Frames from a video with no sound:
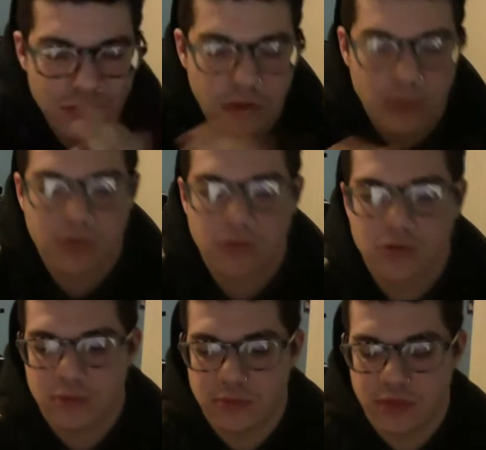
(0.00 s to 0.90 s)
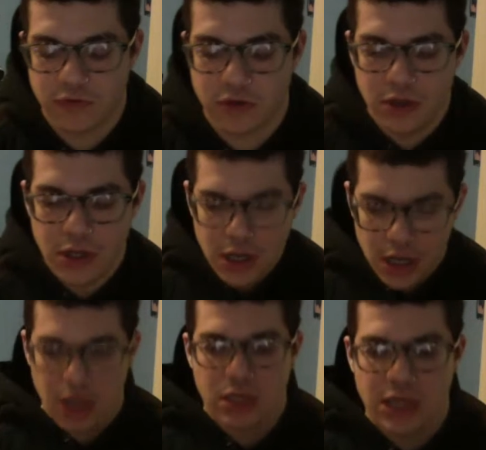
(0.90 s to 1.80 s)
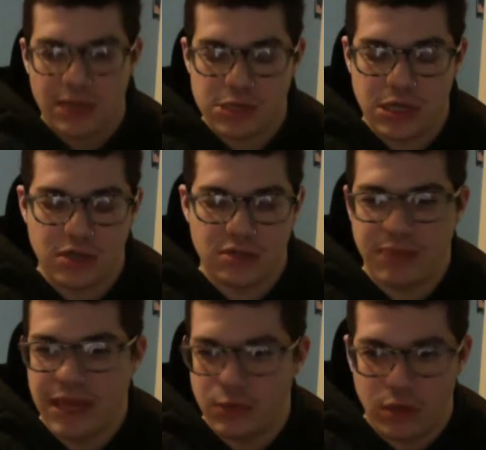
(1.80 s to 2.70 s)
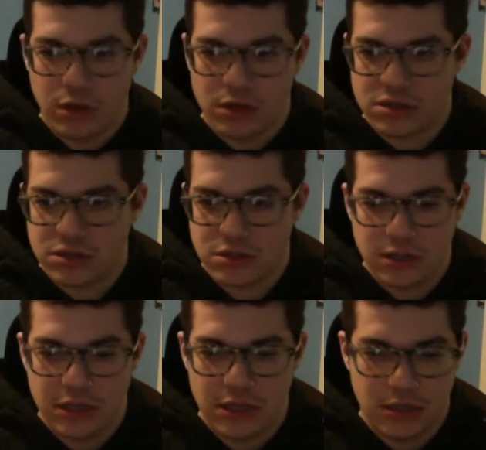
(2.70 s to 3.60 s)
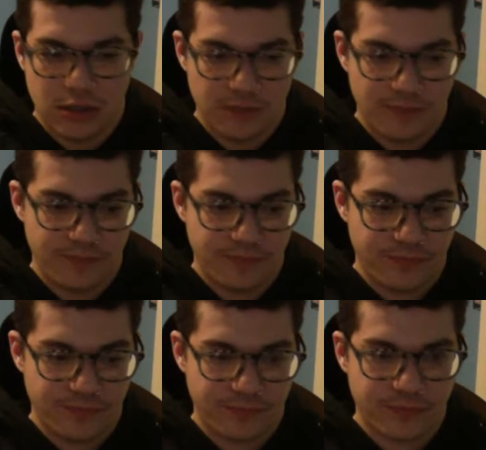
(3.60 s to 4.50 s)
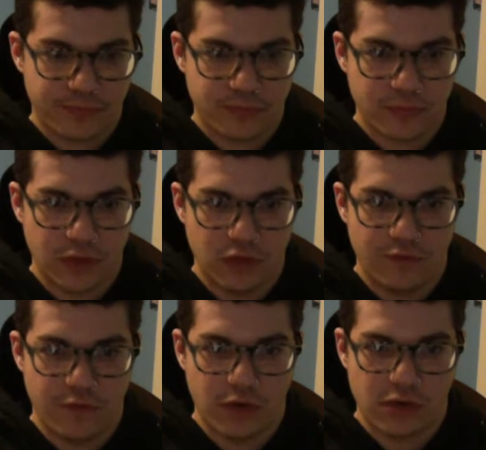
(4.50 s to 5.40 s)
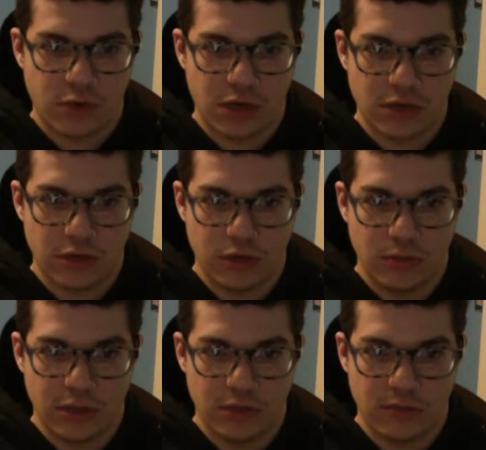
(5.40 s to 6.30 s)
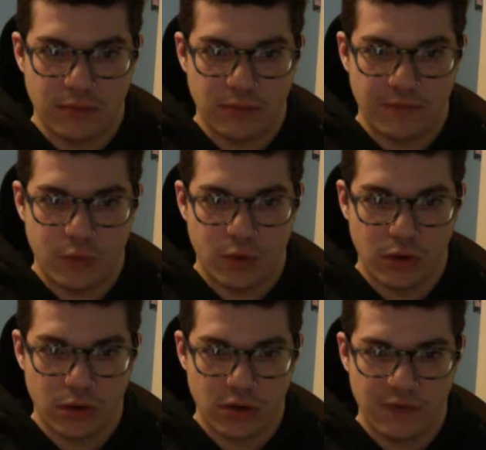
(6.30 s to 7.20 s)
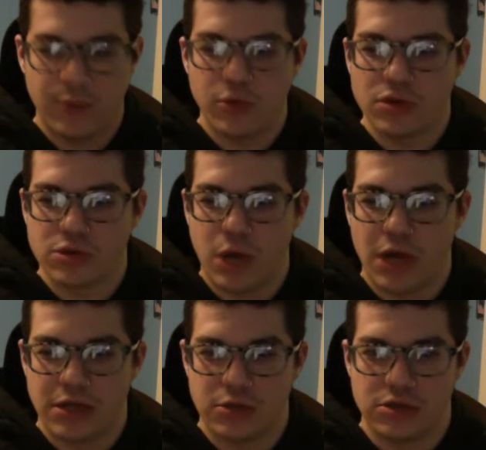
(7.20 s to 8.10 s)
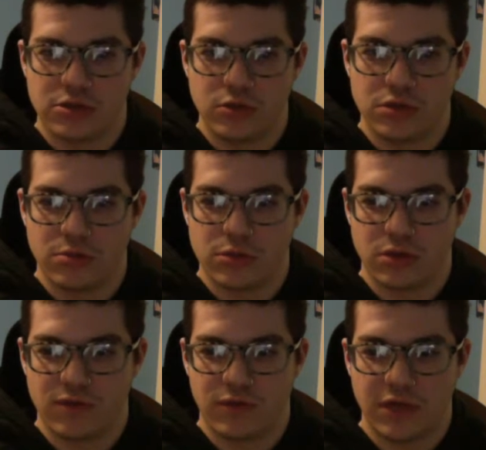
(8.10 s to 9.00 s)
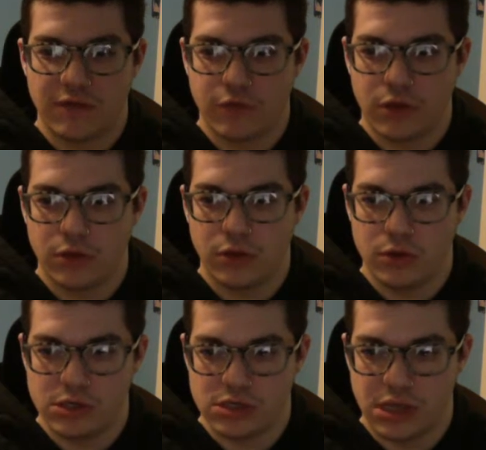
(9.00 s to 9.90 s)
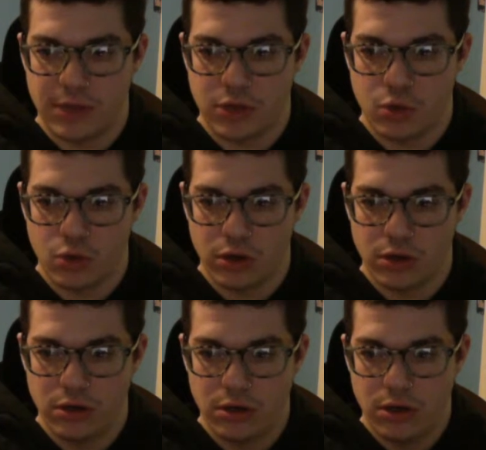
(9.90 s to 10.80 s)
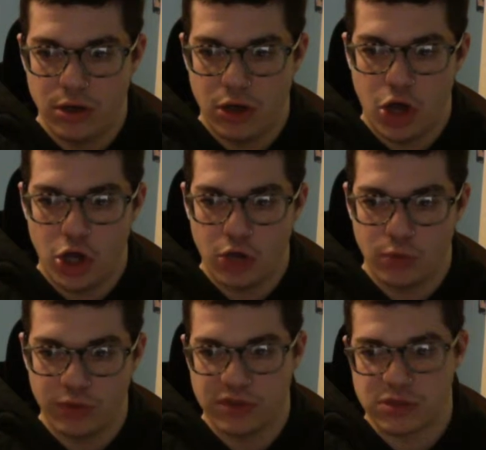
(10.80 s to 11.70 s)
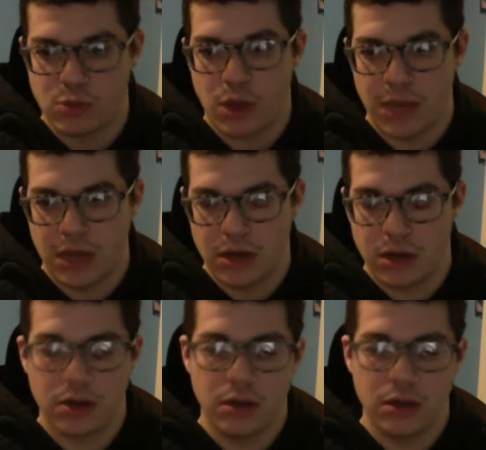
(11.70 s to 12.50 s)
Everyone calls it something different. Clamshells, band walks, and then I do front squats a little bit before. If I'm doing squats, I'll just do some sort of like front loaded just to get my core on with the squat pattern, and